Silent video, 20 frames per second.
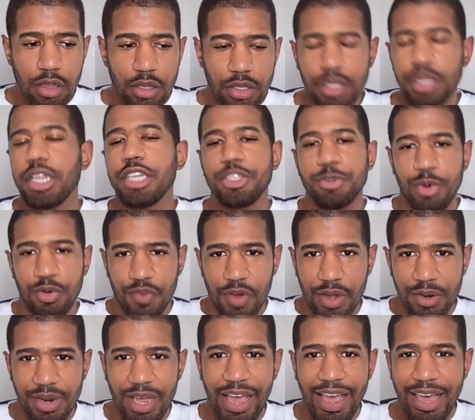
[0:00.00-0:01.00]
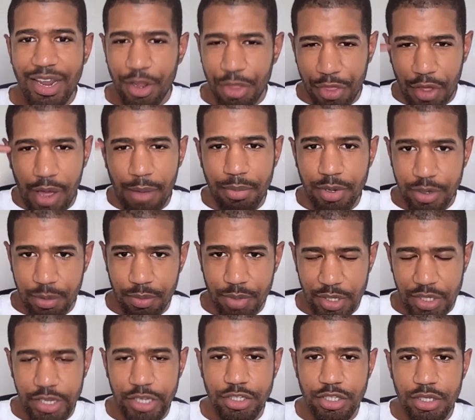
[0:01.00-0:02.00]
Let's move on. I had a thought, but
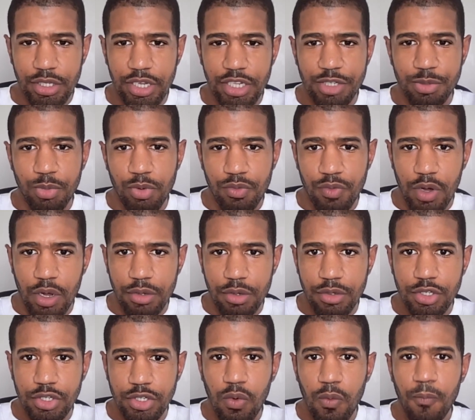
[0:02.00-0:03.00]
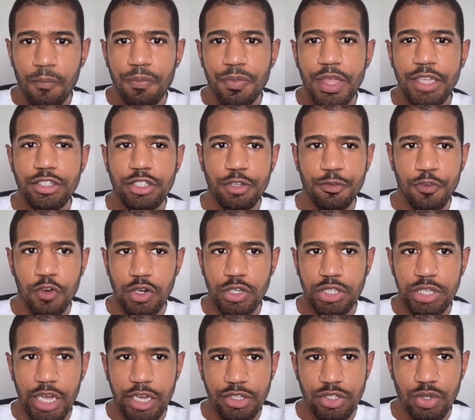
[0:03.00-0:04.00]
let's move on. So that's the first
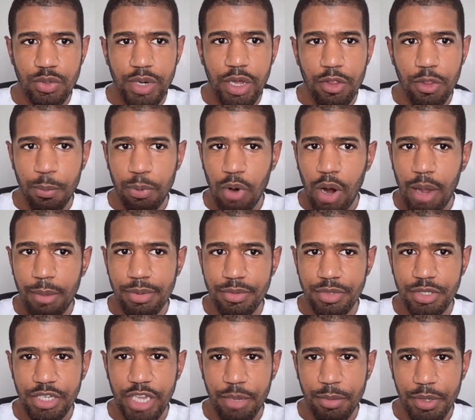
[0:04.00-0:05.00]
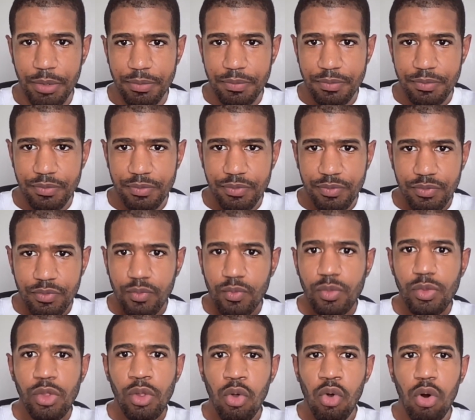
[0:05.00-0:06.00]
line. So now the problem statement
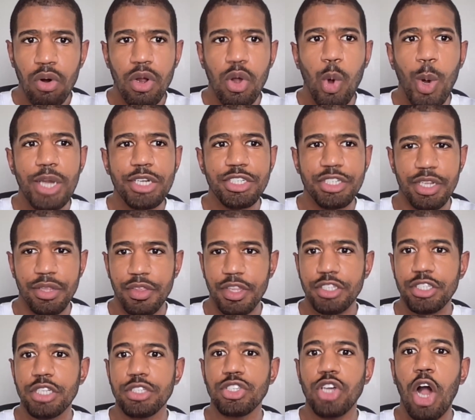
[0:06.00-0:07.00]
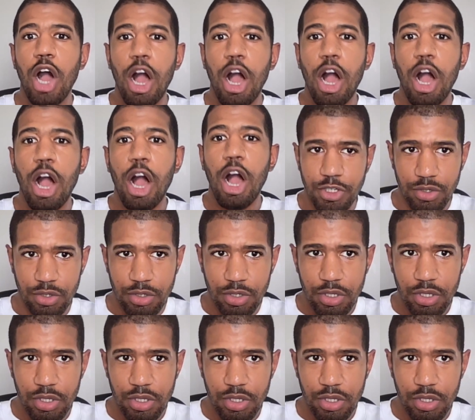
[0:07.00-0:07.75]
or question. This is optional.